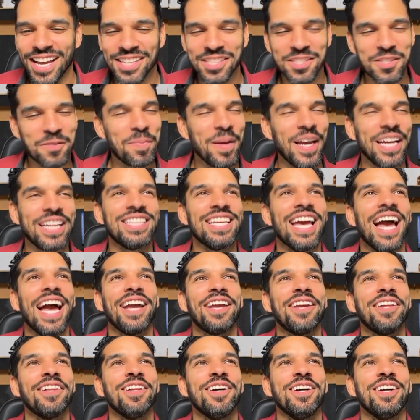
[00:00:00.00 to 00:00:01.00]

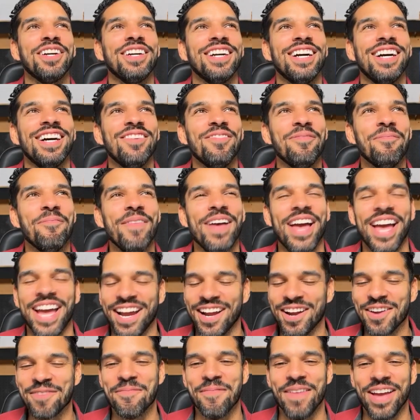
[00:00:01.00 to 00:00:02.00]
spectacular
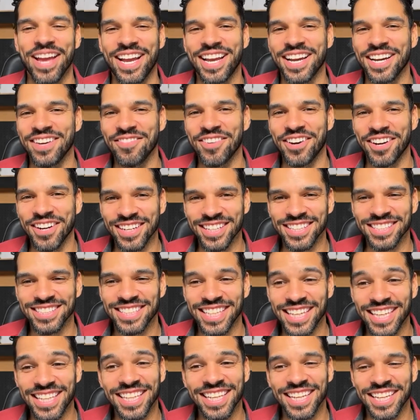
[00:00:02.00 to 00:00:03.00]
hair makeup
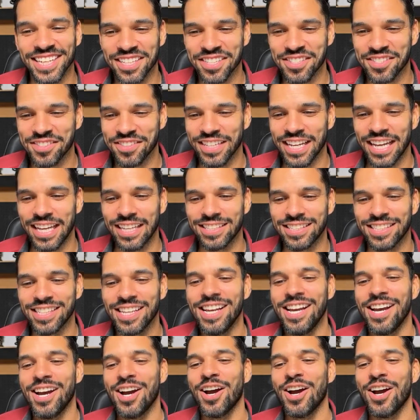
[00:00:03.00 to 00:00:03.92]
artist in the industry, as